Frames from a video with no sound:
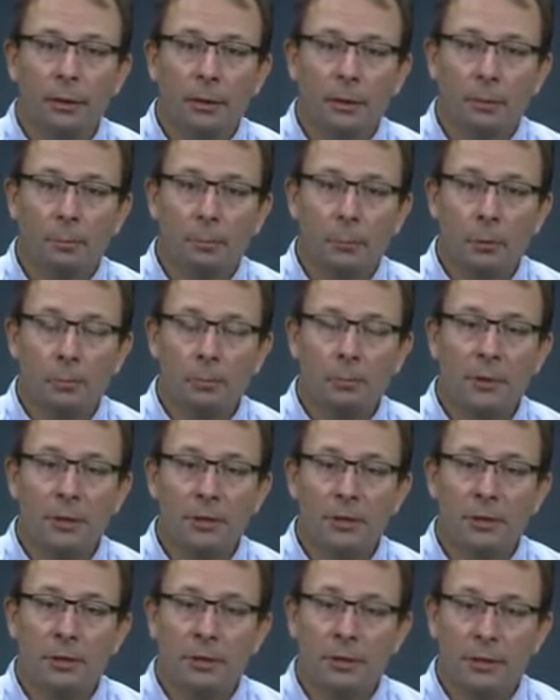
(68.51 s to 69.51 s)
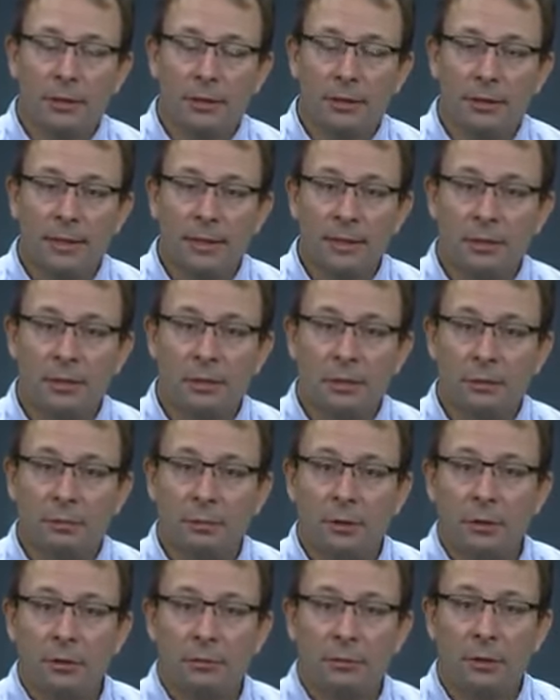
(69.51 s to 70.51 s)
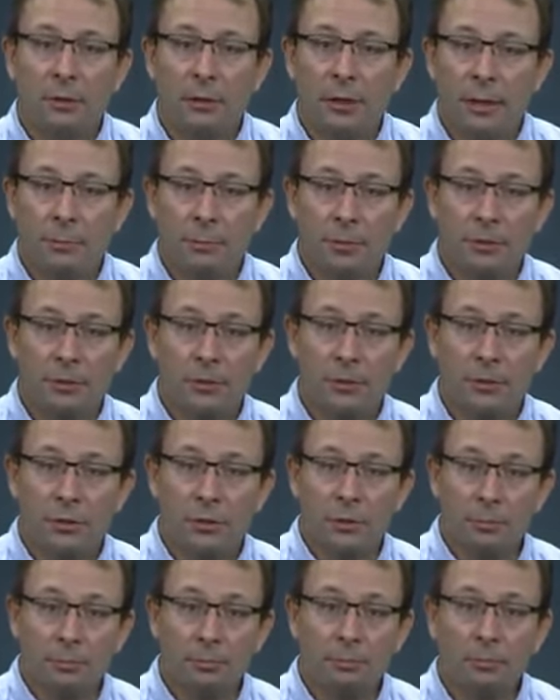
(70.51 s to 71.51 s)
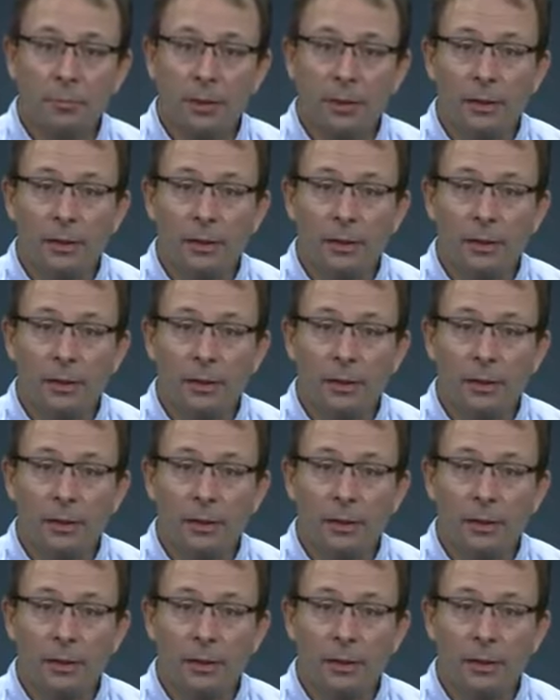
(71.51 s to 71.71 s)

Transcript: The problem is that the sensitivity of the climate system